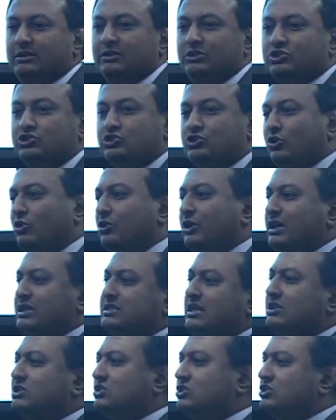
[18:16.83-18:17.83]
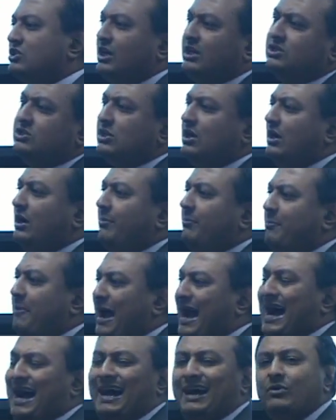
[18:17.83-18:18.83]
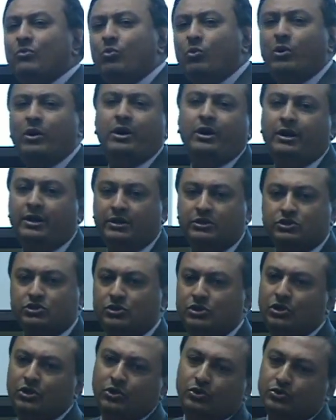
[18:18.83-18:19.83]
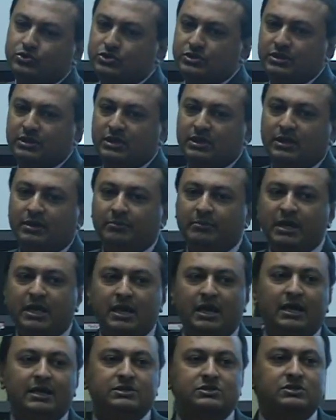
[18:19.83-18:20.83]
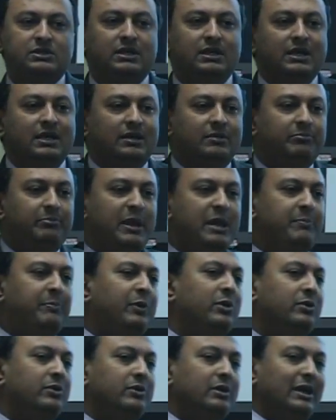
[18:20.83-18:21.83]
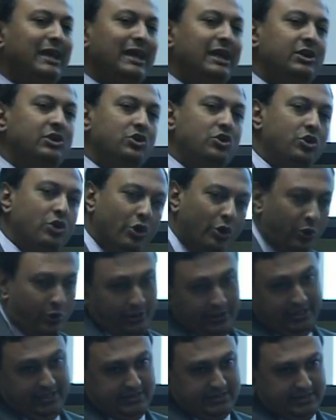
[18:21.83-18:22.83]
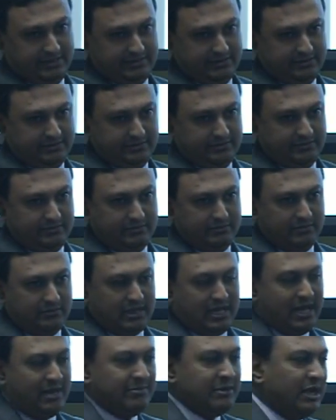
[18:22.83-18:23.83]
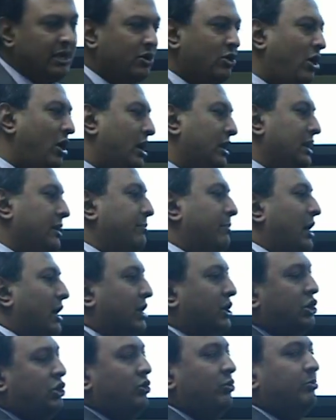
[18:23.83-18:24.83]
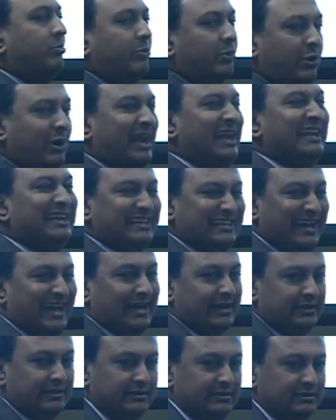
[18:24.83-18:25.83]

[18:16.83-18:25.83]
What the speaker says: Stroke is such a bad word to use because people ignore it. I'm going to call it acute brain attack,